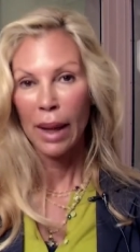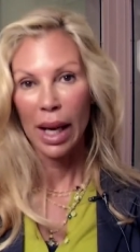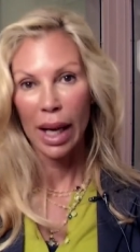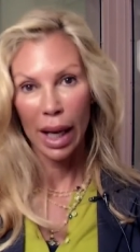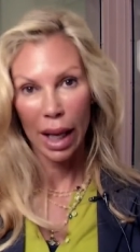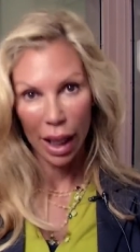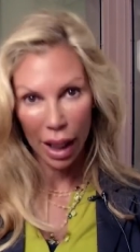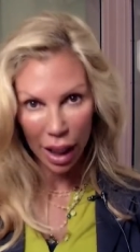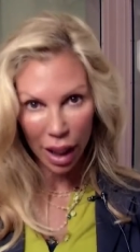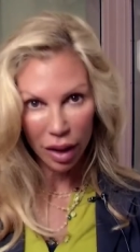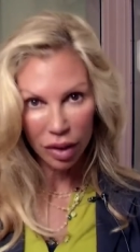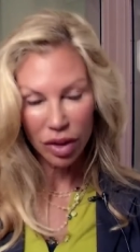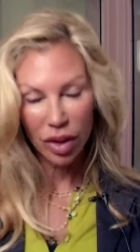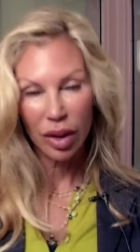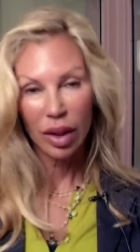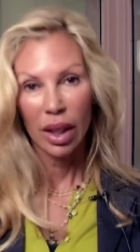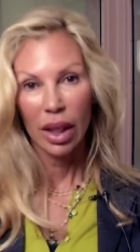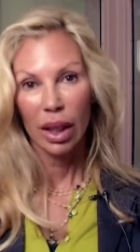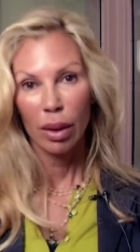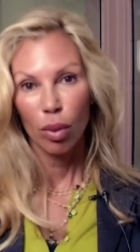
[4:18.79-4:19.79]
And
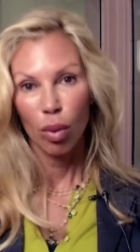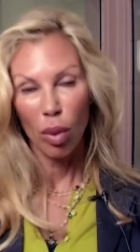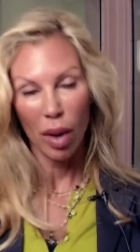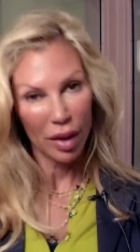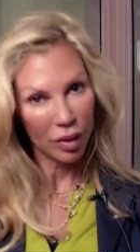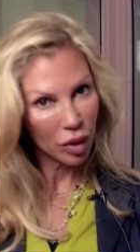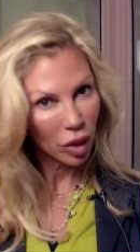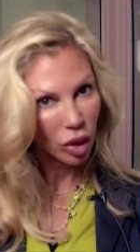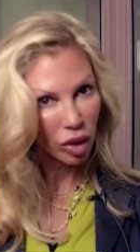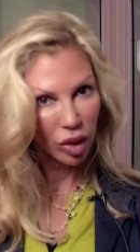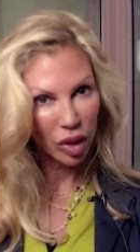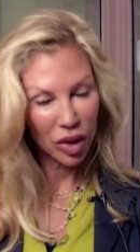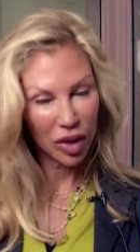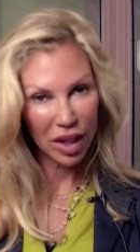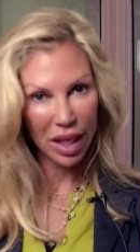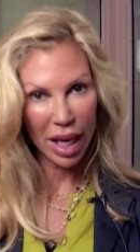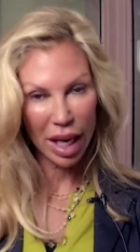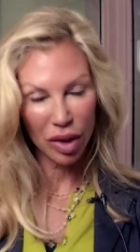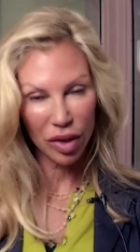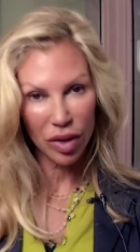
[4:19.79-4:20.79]
when the
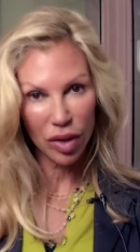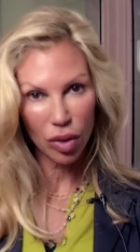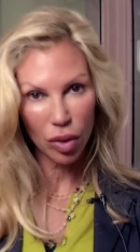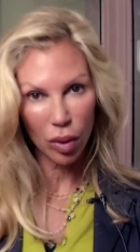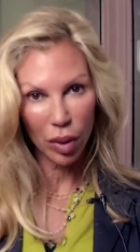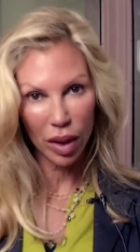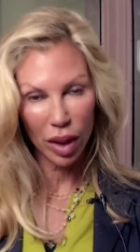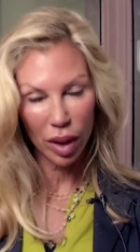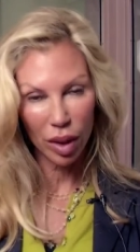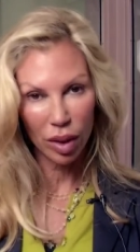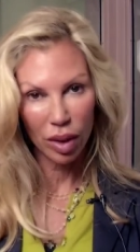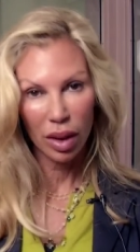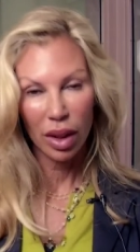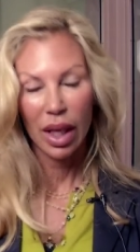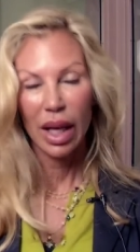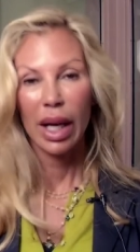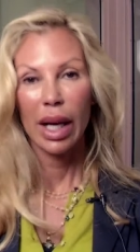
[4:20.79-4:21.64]
Girls' Health Screen